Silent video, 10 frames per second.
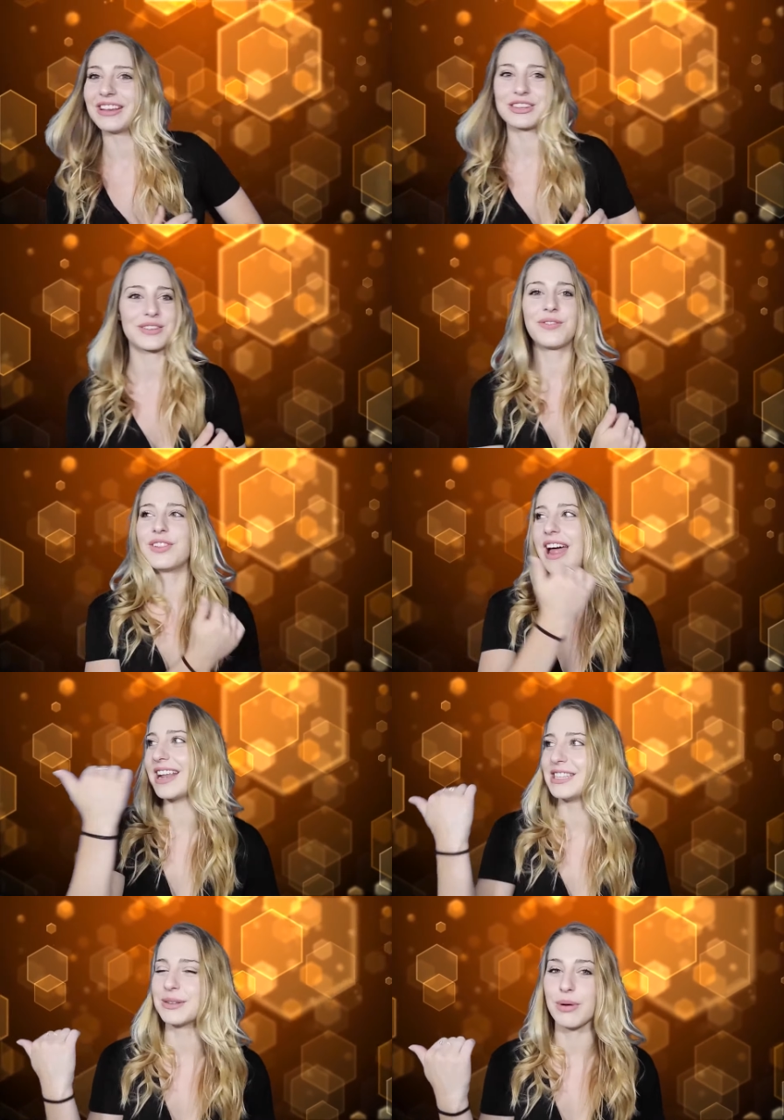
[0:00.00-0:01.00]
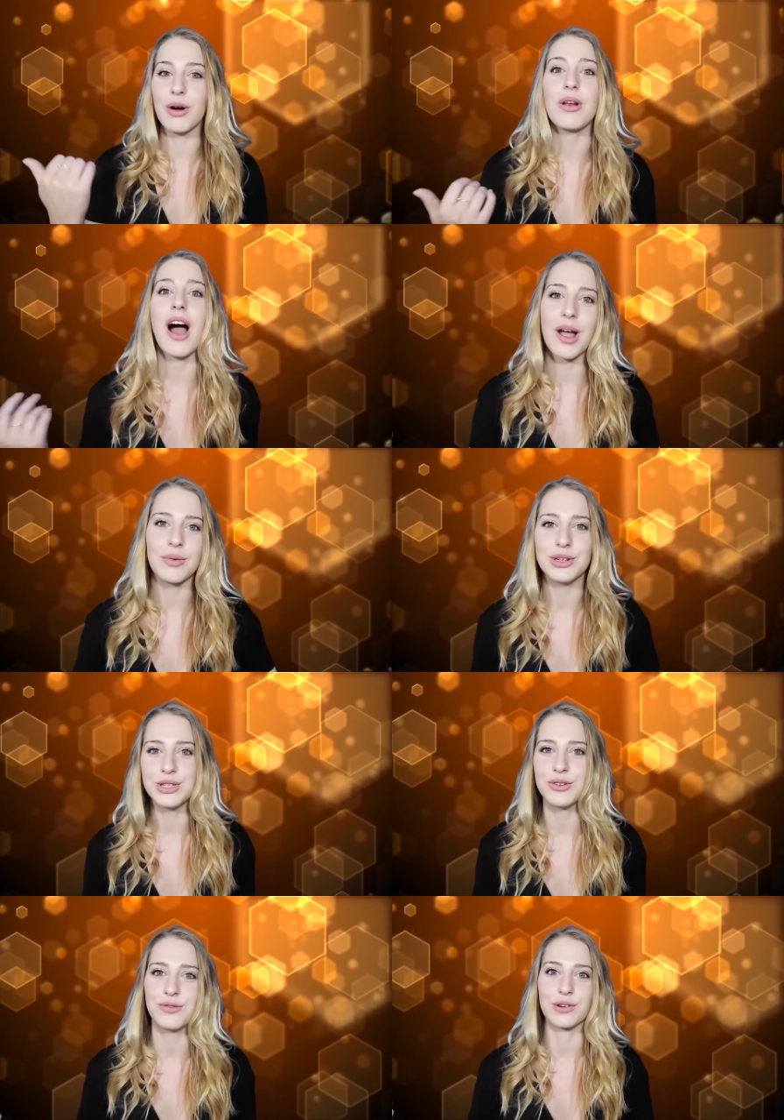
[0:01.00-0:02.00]
they just fled to the boat. I would
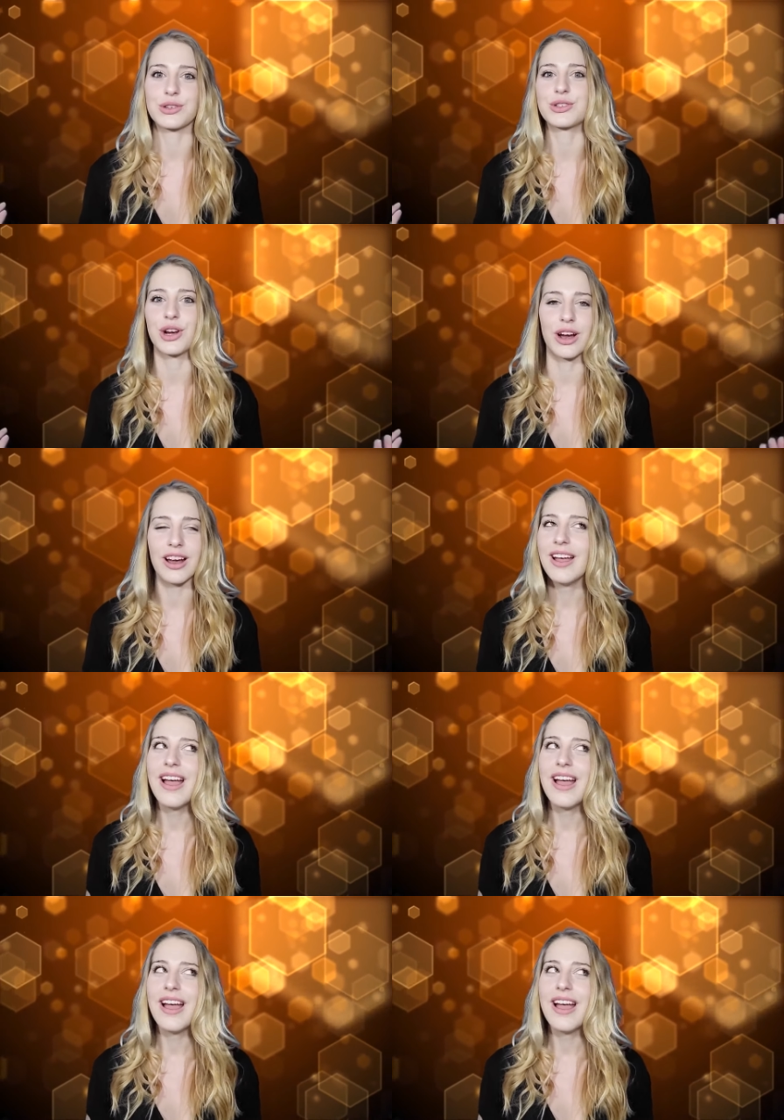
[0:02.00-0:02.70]
too, for sure.